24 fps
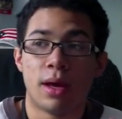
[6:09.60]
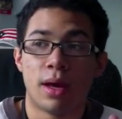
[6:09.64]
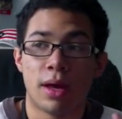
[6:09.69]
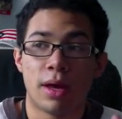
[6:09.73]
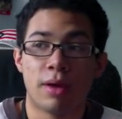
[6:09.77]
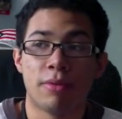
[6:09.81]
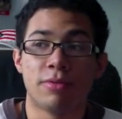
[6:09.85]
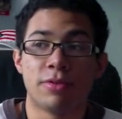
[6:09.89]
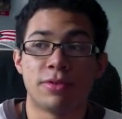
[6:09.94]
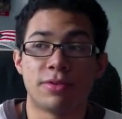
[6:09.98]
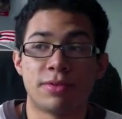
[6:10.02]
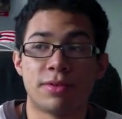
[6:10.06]

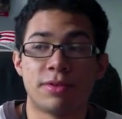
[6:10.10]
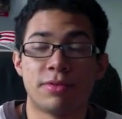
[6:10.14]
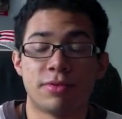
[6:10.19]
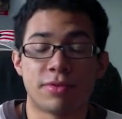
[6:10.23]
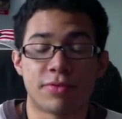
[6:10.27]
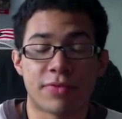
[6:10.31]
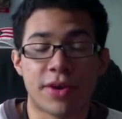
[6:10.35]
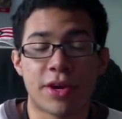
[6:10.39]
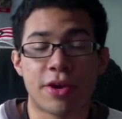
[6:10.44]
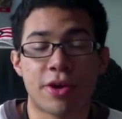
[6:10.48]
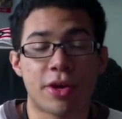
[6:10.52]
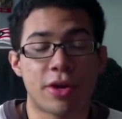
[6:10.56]
it
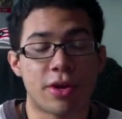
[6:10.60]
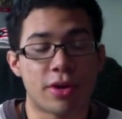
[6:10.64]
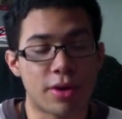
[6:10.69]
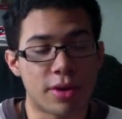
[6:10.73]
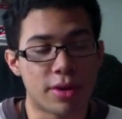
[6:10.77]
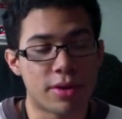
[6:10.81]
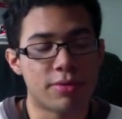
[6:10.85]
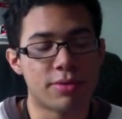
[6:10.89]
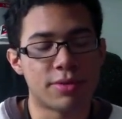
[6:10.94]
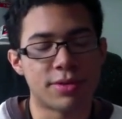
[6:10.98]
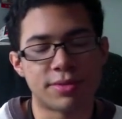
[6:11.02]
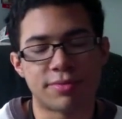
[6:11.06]
was very
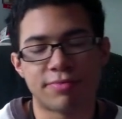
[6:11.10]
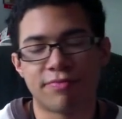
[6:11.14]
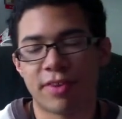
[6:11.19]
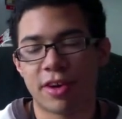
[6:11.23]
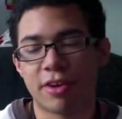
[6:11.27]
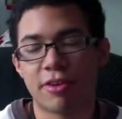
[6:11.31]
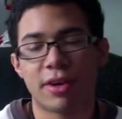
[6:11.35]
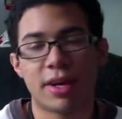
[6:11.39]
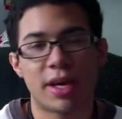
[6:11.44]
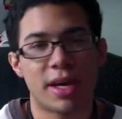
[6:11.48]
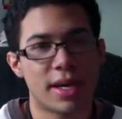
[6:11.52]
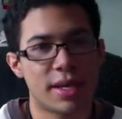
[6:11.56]
good. It was
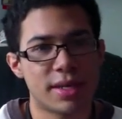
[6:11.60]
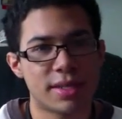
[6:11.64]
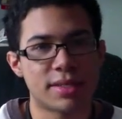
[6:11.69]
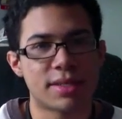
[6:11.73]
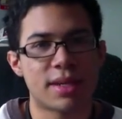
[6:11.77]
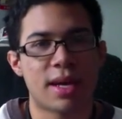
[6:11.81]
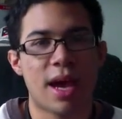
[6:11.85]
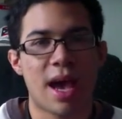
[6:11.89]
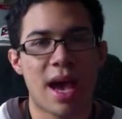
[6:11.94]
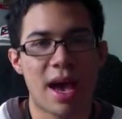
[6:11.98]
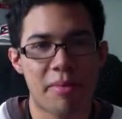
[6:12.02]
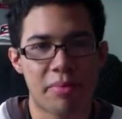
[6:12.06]
very
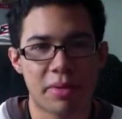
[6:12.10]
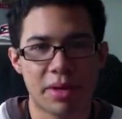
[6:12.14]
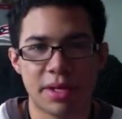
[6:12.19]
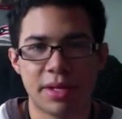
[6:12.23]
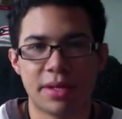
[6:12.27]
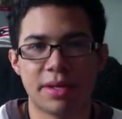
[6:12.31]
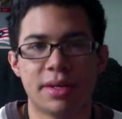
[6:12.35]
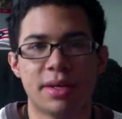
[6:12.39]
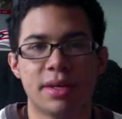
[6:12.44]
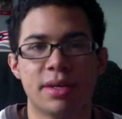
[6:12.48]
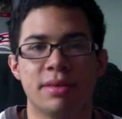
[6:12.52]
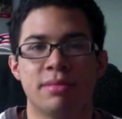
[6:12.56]
nice and
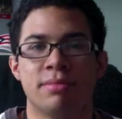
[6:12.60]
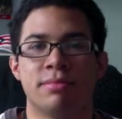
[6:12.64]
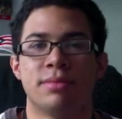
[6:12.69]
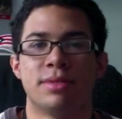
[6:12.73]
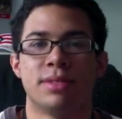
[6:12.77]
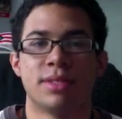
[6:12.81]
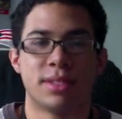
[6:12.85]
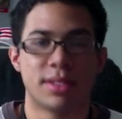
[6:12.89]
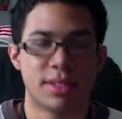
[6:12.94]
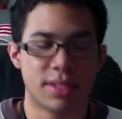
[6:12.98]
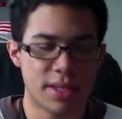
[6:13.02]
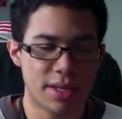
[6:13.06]
happy
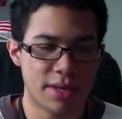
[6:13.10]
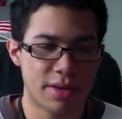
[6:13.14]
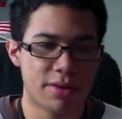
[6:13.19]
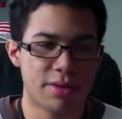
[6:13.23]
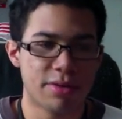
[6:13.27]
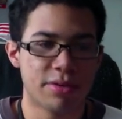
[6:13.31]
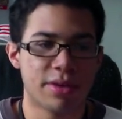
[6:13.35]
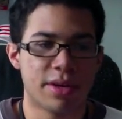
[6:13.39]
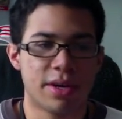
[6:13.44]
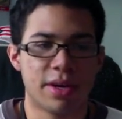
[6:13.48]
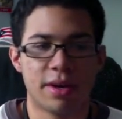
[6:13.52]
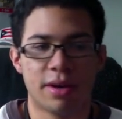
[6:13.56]
to see
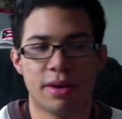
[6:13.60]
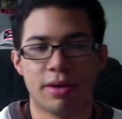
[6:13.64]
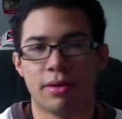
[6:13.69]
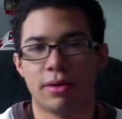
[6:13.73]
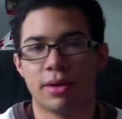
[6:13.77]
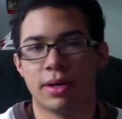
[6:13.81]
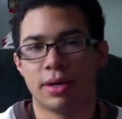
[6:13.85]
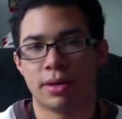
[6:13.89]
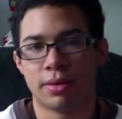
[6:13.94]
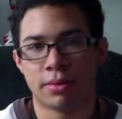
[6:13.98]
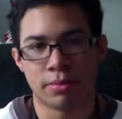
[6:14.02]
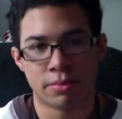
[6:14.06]
her
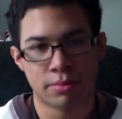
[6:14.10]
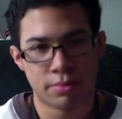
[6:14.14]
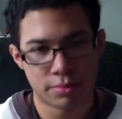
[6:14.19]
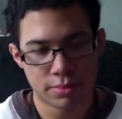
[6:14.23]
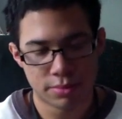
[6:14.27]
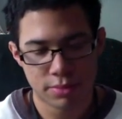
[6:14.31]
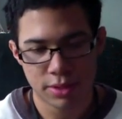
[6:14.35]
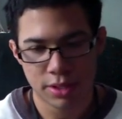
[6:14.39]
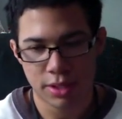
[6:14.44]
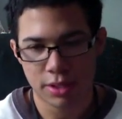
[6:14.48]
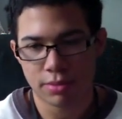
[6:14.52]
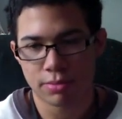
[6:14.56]
there, and
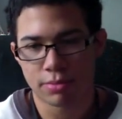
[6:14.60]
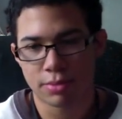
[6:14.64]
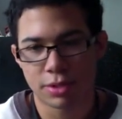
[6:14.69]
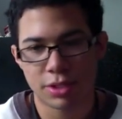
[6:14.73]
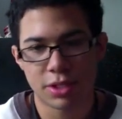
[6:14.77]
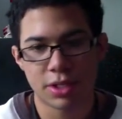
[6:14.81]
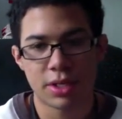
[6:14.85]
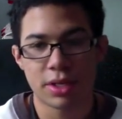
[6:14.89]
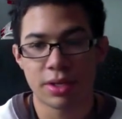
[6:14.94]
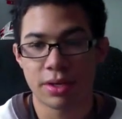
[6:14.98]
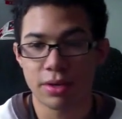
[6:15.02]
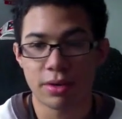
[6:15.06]
you know,
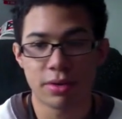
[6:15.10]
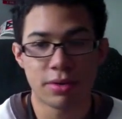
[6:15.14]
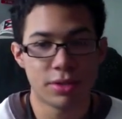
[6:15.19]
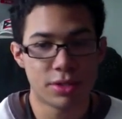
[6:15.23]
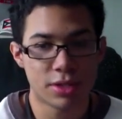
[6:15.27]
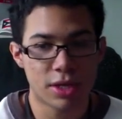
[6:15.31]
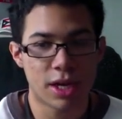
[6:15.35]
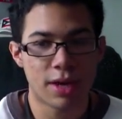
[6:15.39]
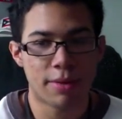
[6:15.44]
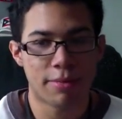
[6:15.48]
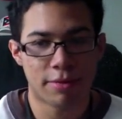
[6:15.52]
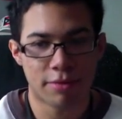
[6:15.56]
she did a
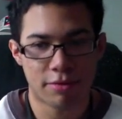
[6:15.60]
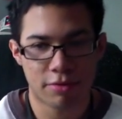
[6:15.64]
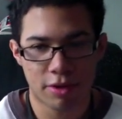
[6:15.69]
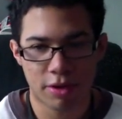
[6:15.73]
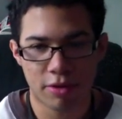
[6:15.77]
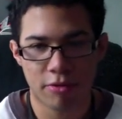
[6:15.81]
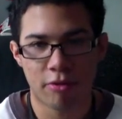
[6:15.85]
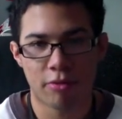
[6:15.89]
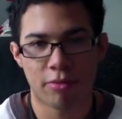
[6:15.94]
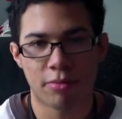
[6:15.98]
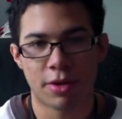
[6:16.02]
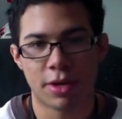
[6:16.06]
good job in
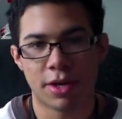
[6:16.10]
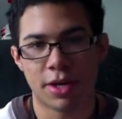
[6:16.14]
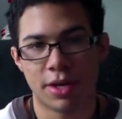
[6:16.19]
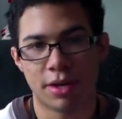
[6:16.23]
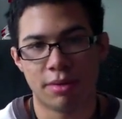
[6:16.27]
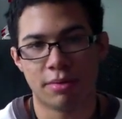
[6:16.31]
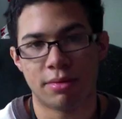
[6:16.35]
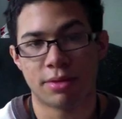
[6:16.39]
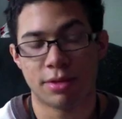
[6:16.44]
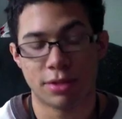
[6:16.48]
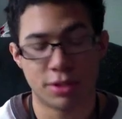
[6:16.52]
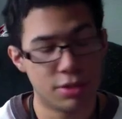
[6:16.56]
front of
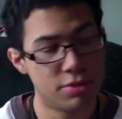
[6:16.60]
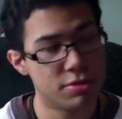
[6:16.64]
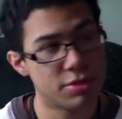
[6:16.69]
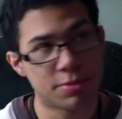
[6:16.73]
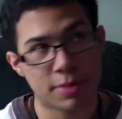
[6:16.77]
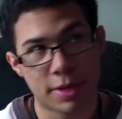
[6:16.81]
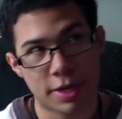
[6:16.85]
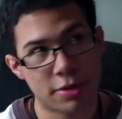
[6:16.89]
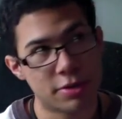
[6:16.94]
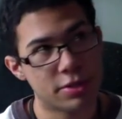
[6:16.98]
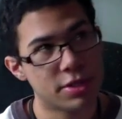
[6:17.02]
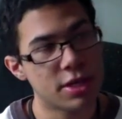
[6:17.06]
everybody. She
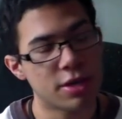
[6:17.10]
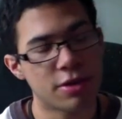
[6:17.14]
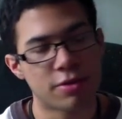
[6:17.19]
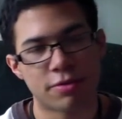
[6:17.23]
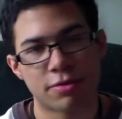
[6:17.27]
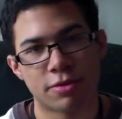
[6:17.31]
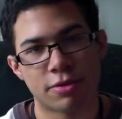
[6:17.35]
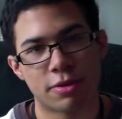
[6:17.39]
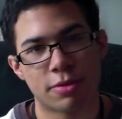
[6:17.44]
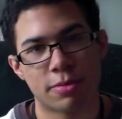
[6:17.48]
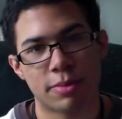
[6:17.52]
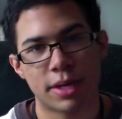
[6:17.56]
was by
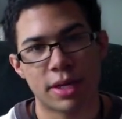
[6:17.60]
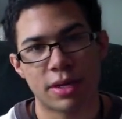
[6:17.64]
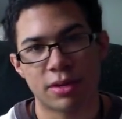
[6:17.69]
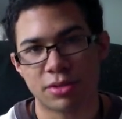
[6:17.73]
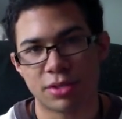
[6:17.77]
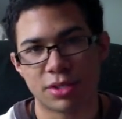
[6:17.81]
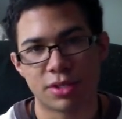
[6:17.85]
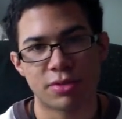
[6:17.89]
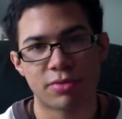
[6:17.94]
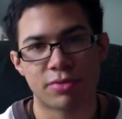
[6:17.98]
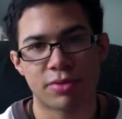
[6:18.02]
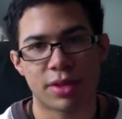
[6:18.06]
herself during the
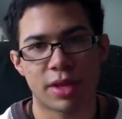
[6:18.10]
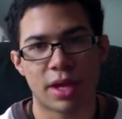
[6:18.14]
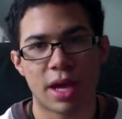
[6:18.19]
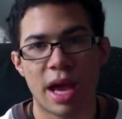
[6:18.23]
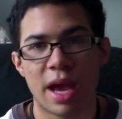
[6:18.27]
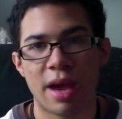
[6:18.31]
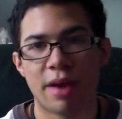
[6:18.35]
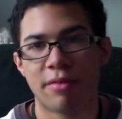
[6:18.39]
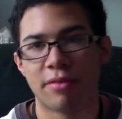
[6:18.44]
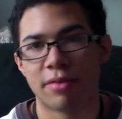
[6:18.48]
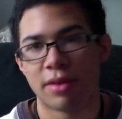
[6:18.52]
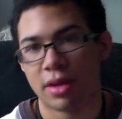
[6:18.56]
panel. She didn't really
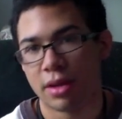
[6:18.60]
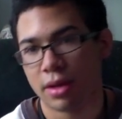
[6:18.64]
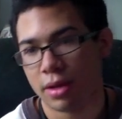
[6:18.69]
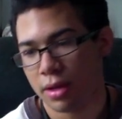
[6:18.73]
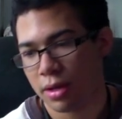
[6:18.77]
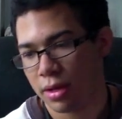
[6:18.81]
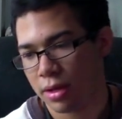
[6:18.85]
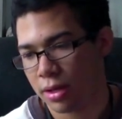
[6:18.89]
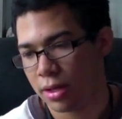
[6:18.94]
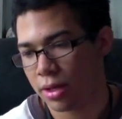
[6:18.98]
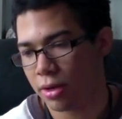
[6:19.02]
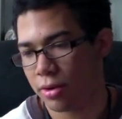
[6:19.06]
have,
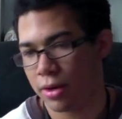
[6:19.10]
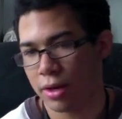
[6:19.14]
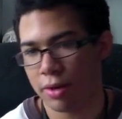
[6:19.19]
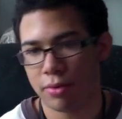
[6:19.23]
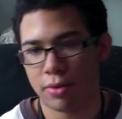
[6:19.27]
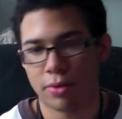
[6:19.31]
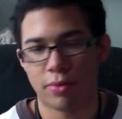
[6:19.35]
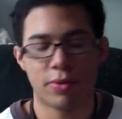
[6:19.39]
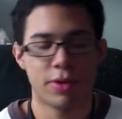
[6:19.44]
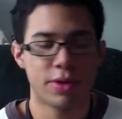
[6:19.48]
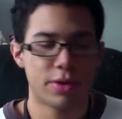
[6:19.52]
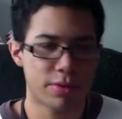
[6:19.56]
you know,
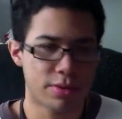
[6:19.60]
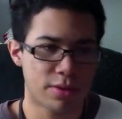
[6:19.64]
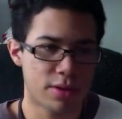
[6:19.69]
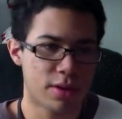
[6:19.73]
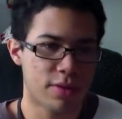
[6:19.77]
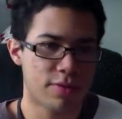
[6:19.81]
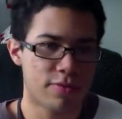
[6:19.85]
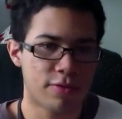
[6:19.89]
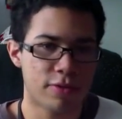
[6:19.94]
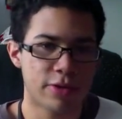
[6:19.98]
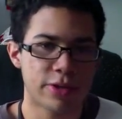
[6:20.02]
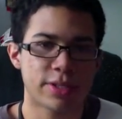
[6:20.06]
anyone with her
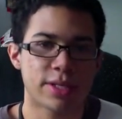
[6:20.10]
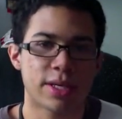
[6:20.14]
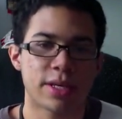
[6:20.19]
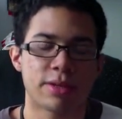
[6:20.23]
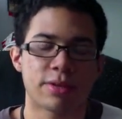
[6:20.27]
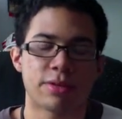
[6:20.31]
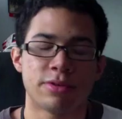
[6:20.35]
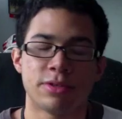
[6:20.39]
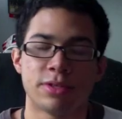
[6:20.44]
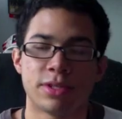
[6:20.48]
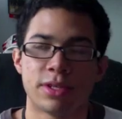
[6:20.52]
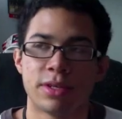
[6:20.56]
like the voice
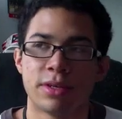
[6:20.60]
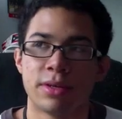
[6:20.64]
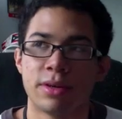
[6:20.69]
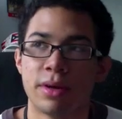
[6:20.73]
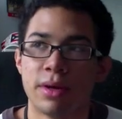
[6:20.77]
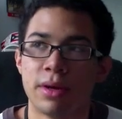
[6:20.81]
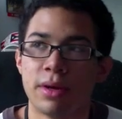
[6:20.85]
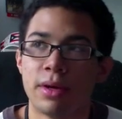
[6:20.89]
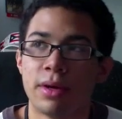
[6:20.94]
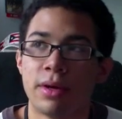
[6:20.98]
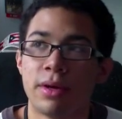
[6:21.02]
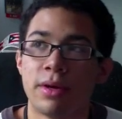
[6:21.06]
actors did.